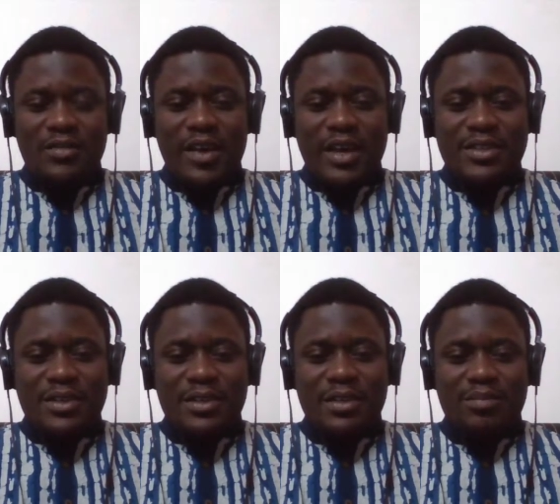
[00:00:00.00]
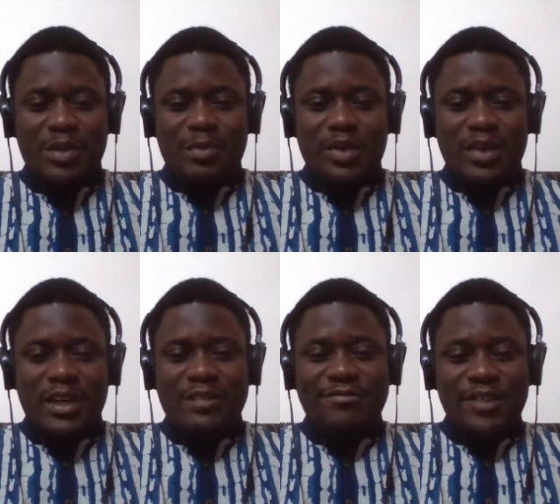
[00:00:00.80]
In fact, people
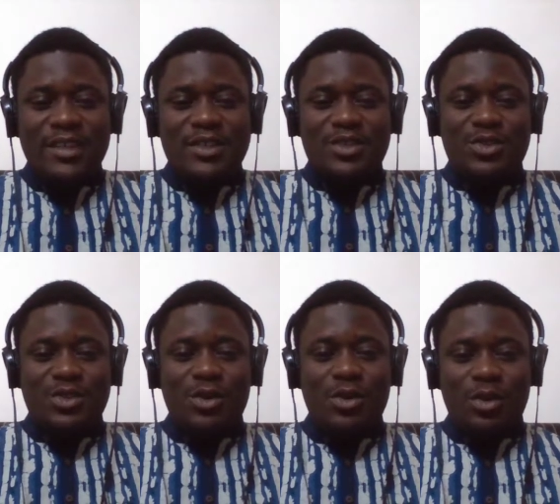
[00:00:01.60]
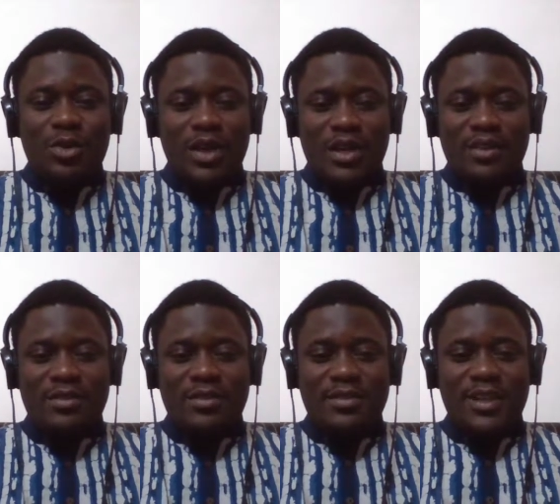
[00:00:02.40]
are invited to go
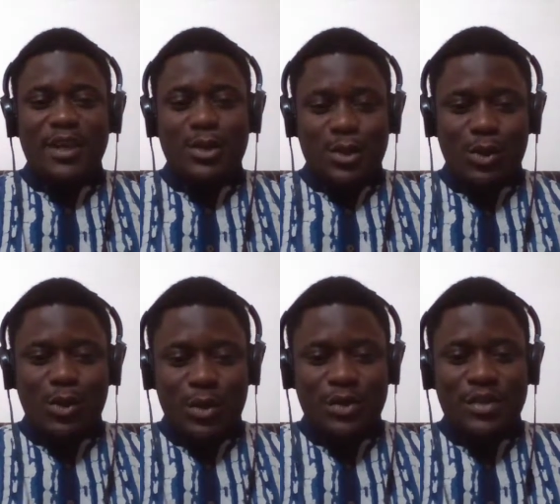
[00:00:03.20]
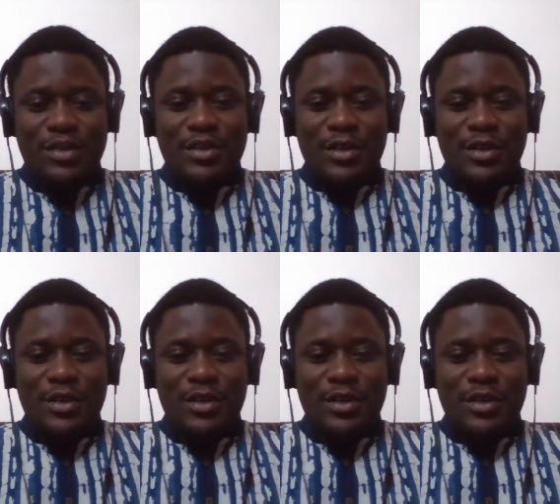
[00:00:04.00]
and take a tour